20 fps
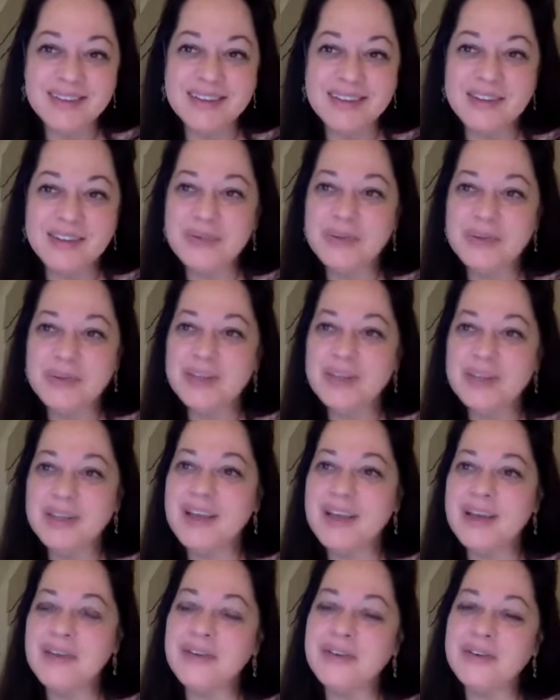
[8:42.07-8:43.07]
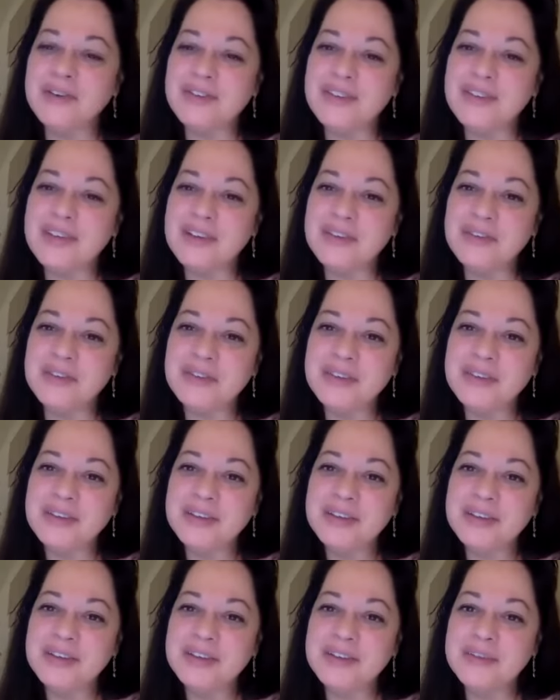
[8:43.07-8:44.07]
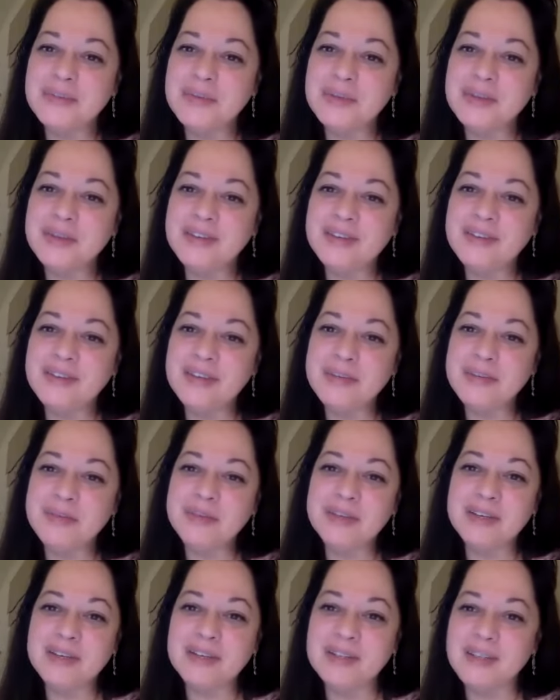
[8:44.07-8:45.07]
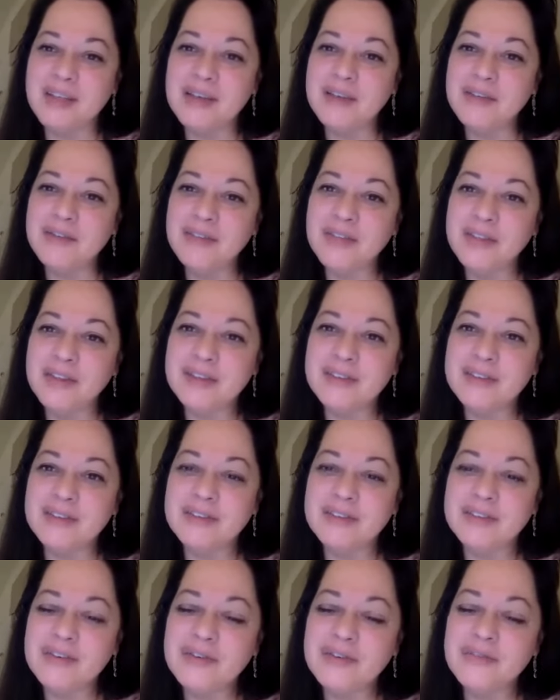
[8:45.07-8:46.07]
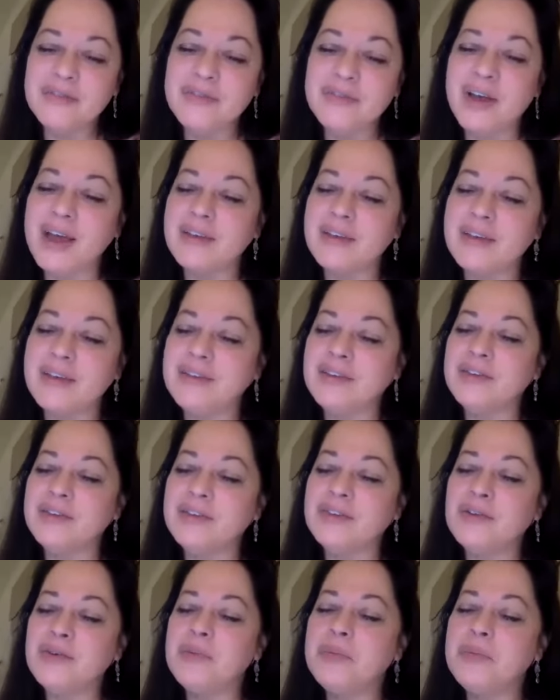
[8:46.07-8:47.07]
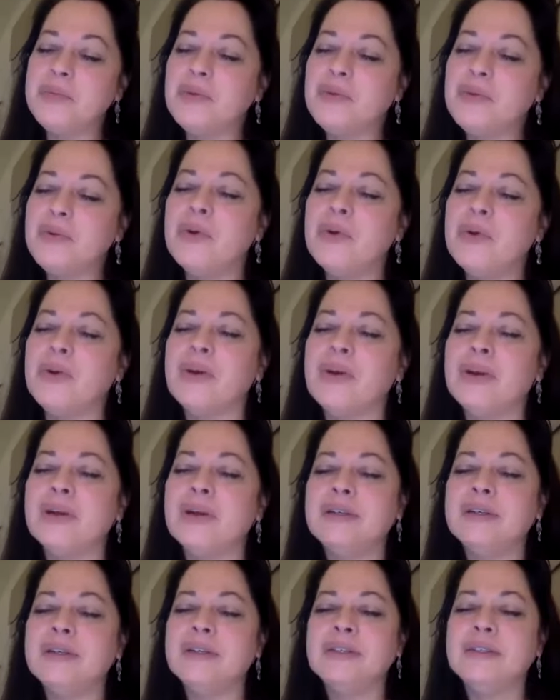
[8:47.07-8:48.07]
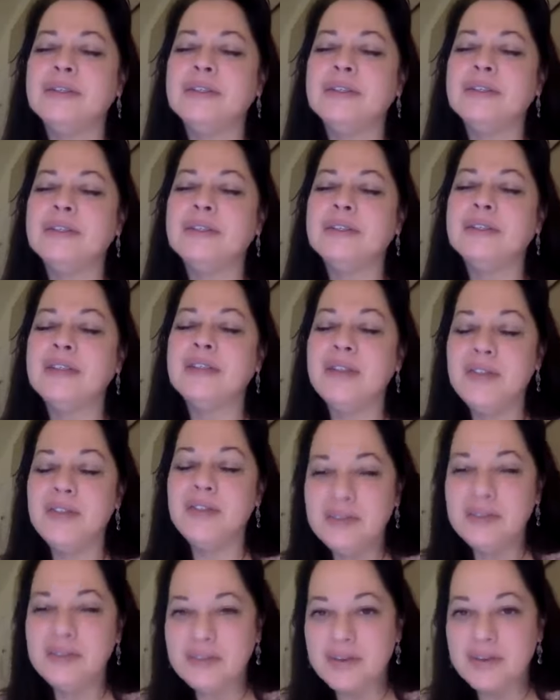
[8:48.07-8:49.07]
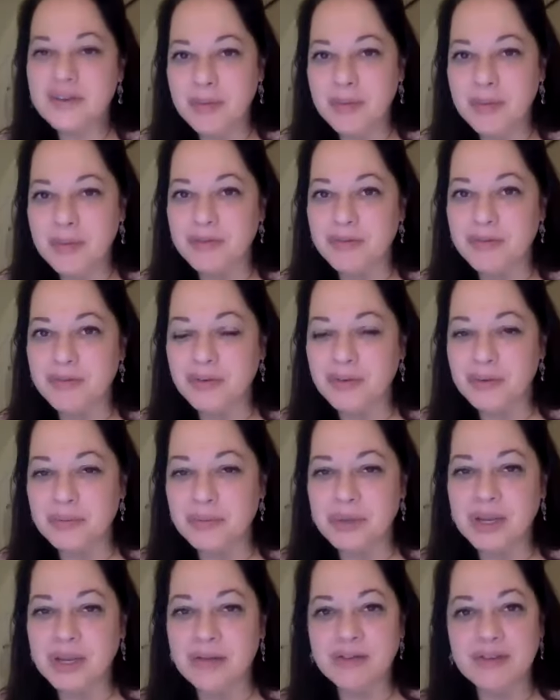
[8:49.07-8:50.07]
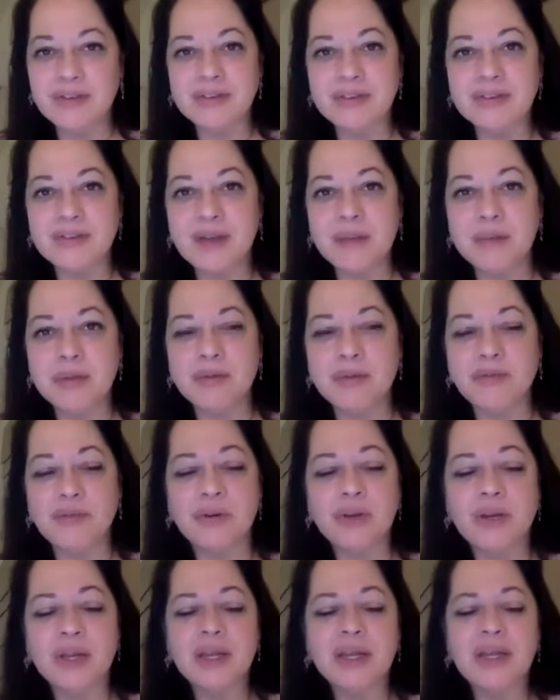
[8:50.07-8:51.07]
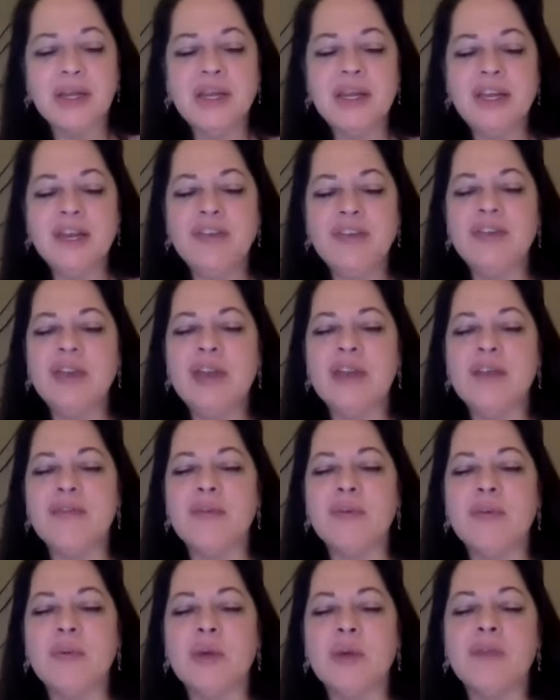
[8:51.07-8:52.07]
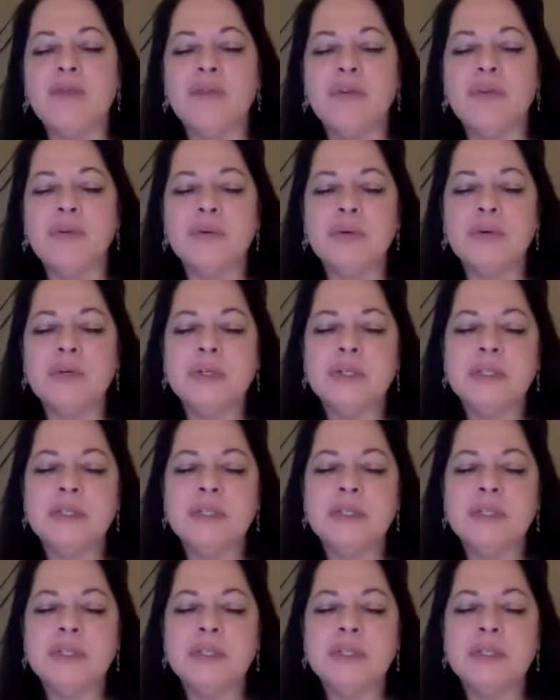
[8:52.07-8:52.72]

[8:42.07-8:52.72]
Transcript: And you will allow yourself to be steeped in a love that is so mm. vast and so pure. This is coming for you, beloveds. This is coming for each and every one of you.